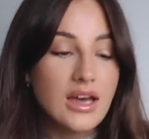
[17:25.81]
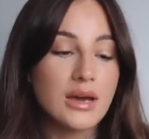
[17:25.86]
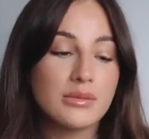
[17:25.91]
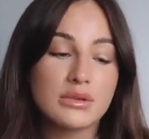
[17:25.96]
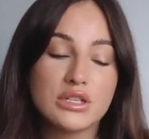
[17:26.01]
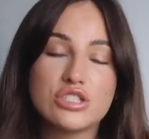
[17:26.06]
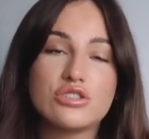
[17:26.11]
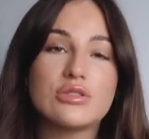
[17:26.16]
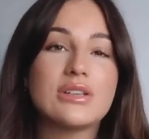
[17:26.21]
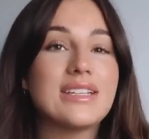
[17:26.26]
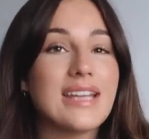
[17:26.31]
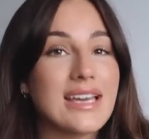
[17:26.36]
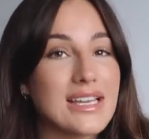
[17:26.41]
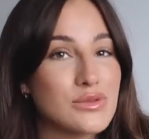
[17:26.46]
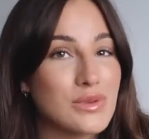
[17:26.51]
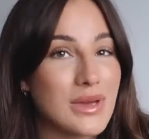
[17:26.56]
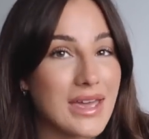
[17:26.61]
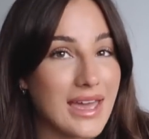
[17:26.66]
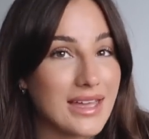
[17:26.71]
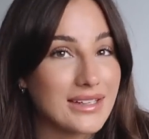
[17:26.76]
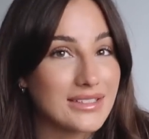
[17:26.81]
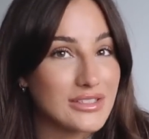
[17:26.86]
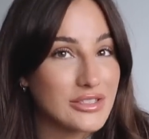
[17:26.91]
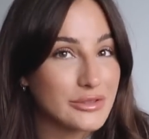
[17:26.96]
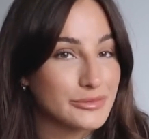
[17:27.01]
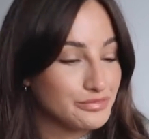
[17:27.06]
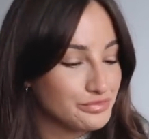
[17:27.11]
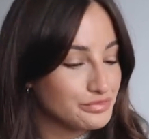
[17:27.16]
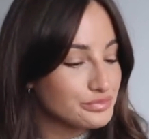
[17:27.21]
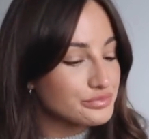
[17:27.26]
I'm going to do it next weekend.
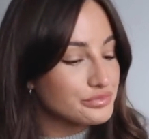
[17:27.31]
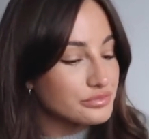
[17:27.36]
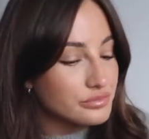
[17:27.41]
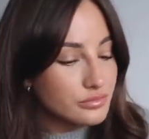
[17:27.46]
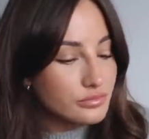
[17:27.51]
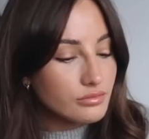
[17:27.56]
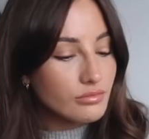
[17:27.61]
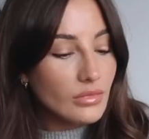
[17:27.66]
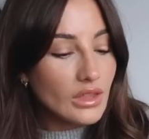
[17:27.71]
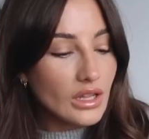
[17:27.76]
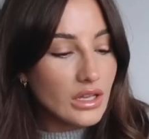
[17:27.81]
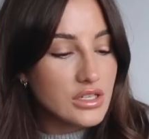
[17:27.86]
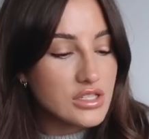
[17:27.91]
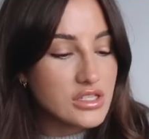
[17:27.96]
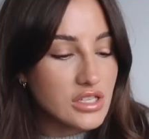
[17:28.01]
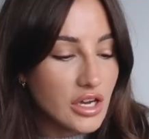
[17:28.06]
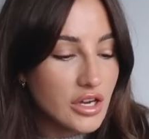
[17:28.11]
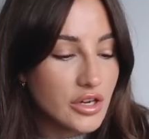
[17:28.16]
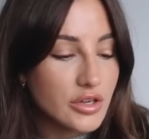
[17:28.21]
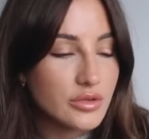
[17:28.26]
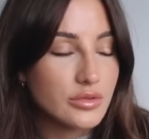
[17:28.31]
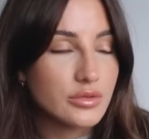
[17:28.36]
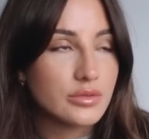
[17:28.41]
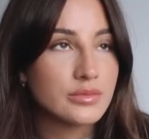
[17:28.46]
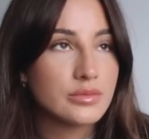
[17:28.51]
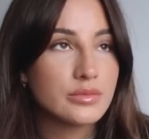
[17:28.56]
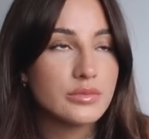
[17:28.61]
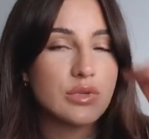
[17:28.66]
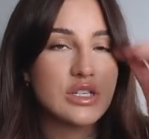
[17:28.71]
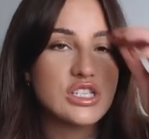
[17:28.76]
So,
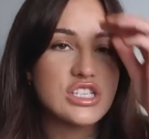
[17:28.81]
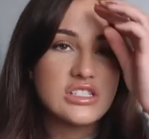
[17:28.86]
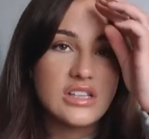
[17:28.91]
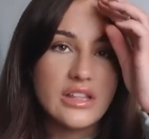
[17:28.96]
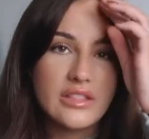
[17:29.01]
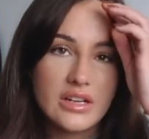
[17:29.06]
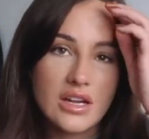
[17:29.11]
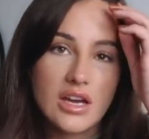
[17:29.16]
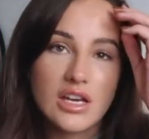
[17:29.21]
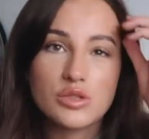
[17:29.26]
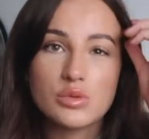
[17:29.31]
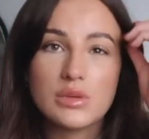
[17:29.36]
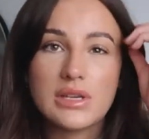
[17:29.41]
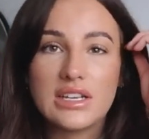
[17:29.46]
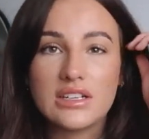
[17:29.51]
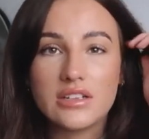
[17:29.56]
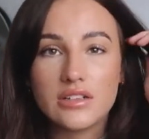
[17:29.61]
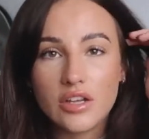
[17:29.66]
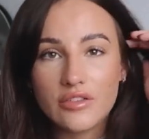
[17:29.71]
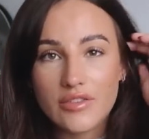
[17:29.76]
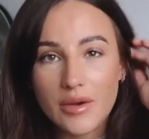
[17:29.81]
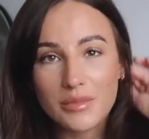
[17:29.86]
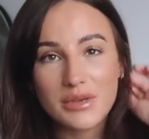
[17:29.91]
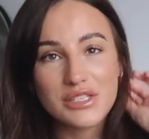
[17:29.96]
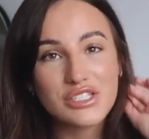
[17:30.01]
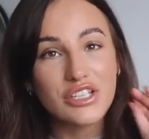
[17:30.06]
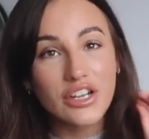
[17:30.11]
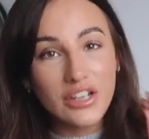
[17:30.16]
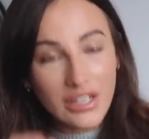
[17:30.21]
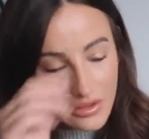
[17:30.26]
which is like the last weekend in November.
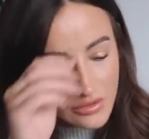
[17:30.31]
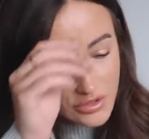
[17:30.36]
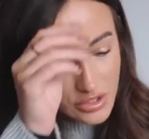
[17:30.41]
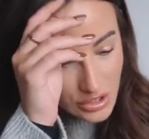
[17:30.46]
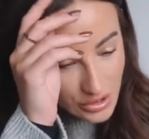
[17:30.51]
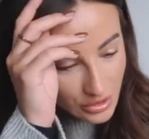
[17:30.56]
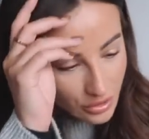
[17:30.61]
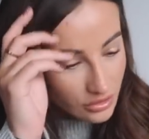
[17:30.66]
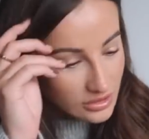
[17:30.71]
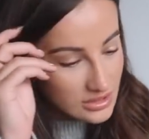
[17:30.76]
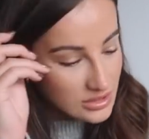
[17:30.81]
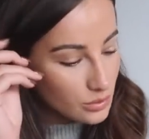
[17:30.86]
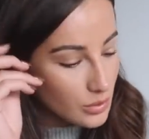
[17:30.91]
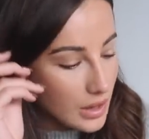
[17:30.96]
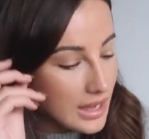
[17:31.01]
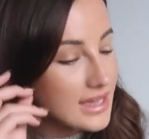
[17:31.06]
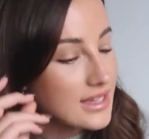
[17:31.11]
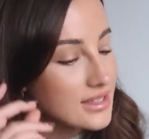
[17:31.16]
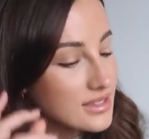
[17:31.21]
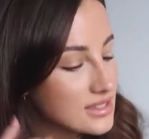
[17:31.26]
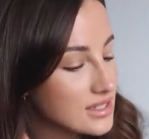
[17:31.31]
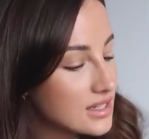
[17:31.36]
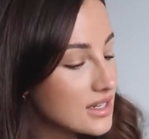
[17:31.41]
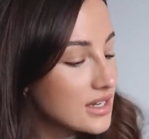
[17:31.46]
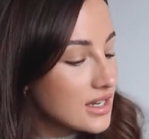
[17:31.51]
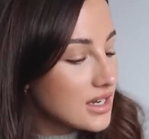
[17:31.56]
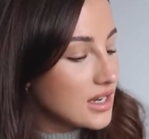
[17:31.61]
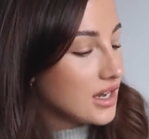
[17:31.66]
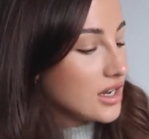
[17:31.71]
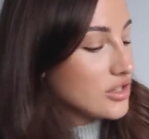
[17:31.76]
So you don't have too long to wait.
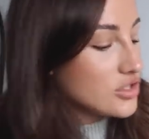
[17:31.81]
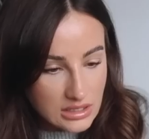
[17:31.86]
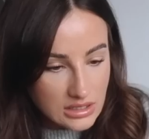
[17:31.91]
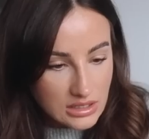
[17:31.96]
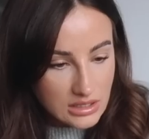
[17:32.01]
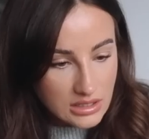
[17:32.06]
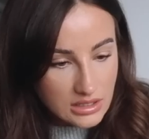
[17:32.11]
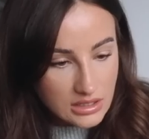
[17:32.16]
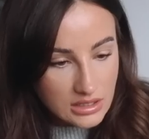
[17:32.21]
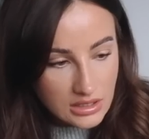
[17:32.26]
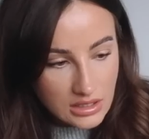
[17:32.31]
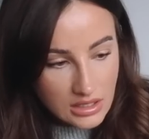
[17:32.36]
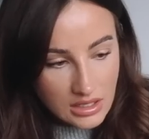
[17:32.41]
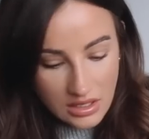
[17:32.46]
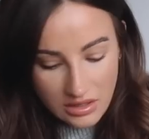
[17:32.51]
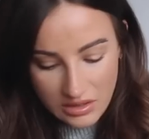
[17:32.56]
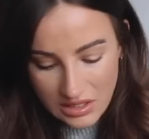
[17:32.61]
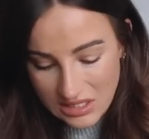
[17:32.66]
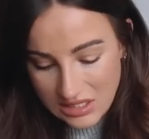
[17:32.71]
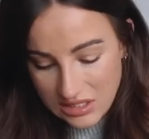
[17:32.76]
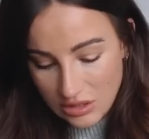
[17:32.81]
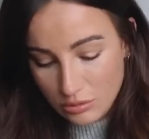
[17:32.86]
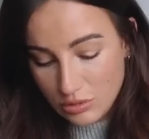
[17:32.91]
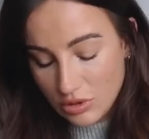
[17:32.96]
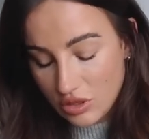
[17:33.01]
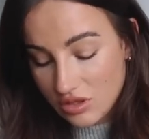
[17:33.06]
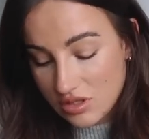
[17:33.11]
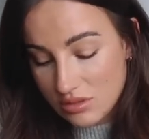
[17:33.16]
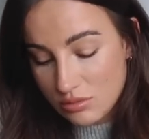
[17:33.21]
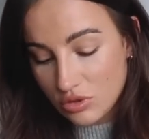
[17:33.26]
Um, this little
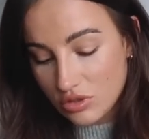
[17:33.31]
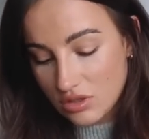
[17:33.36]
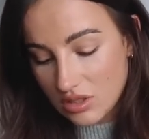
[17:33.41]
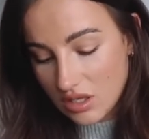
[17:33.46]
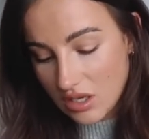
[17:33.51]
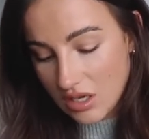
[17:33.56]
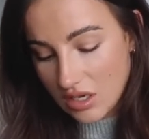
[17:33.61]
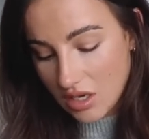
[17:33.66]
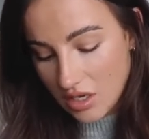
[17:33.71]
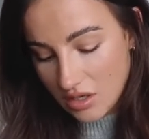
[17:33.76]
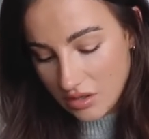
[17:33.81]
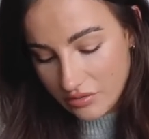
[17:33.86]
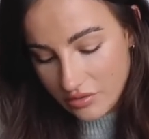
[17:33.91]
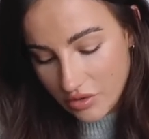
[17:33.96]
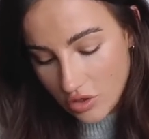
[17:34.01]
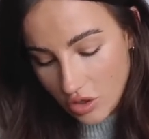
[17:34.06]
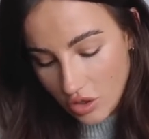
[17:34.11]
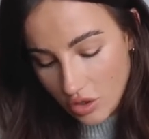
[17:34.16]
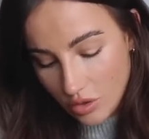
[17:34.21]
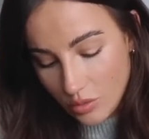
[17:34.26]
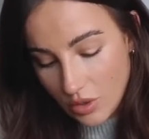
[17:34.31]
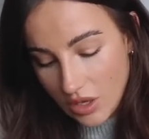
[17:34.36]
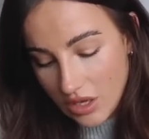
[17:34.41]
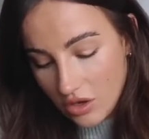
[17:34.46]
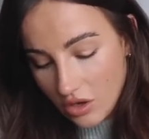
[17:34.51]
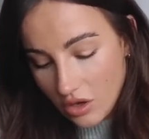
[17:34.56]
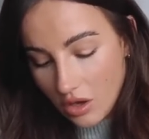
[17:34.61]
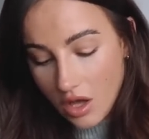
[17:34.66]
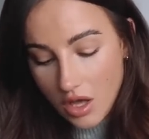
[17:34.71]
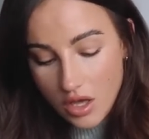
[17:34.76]
box, I'm not going to lie, I kind of forgot what I
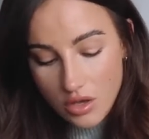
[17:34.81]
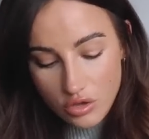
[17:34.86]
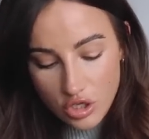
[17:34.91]
got.